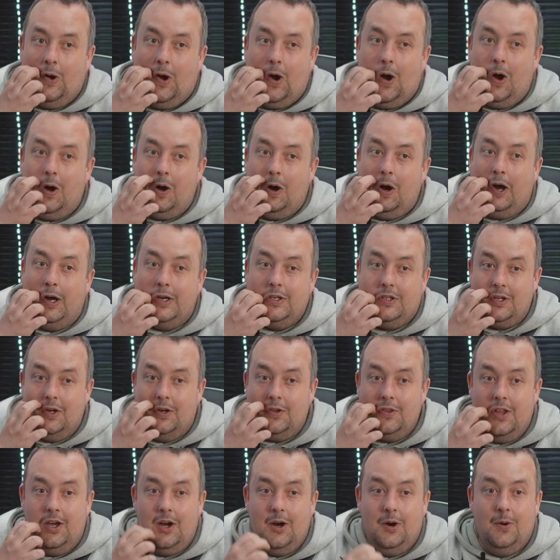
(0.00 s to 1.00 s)
Oh, I
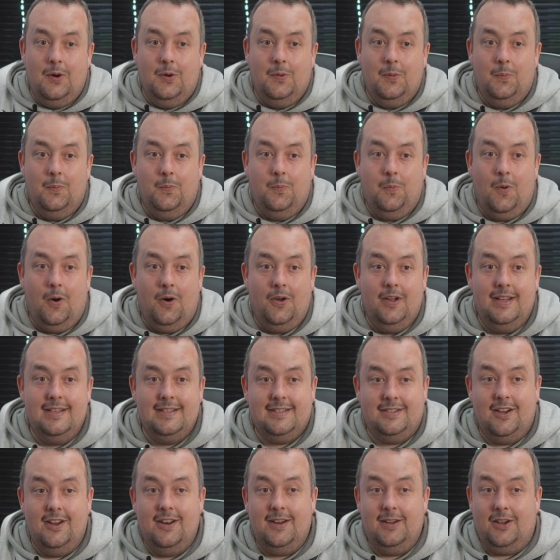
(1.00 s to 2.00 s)
don't know what it's
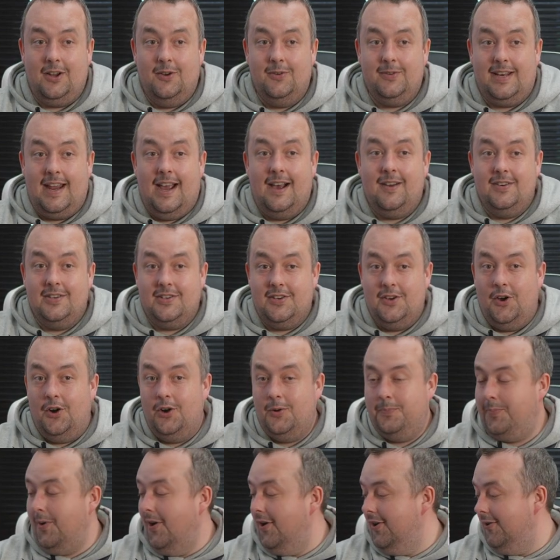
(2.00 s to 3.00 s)
going to go down as an
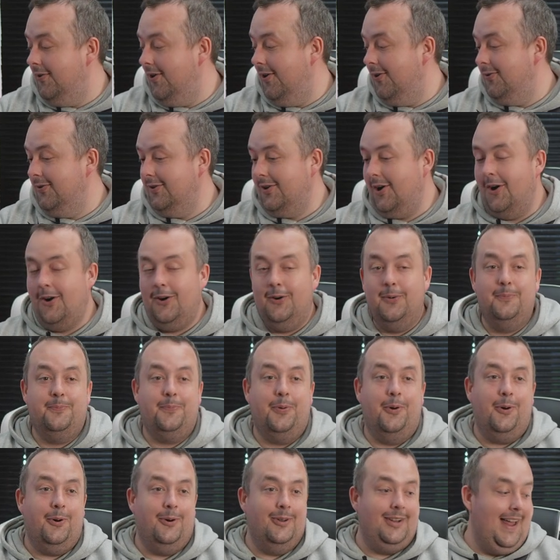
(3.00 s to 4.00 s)
Ogbonna own goal.
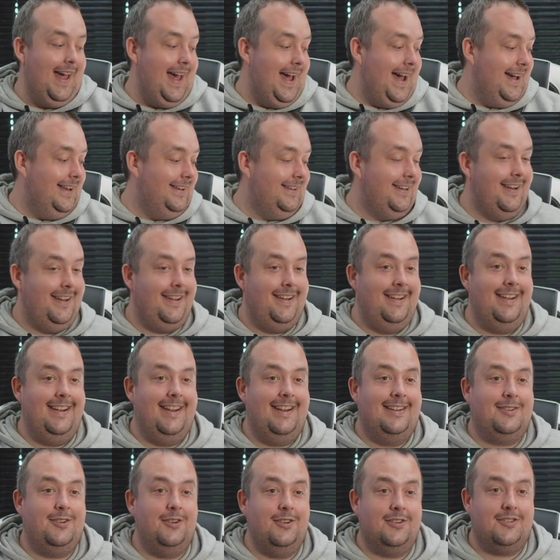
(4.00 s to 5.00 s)
Poor lad.
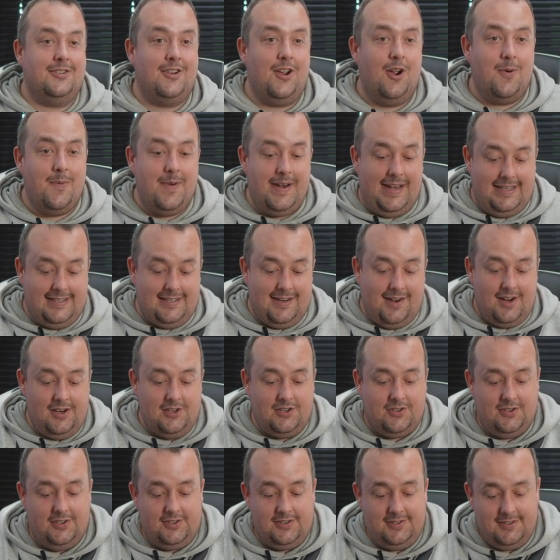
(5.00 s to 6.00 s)
Took so many
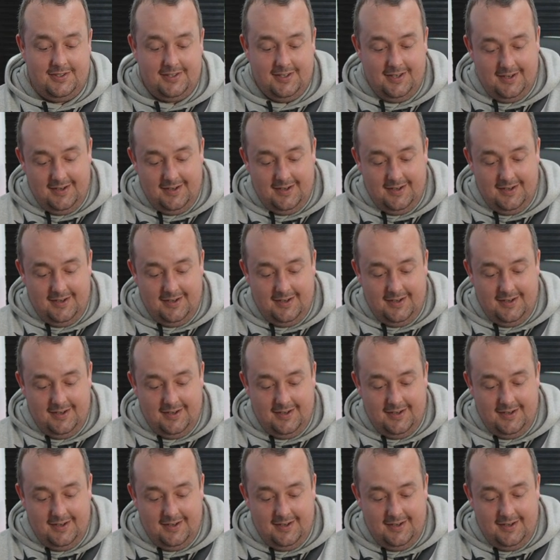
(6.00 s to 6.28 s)
touches.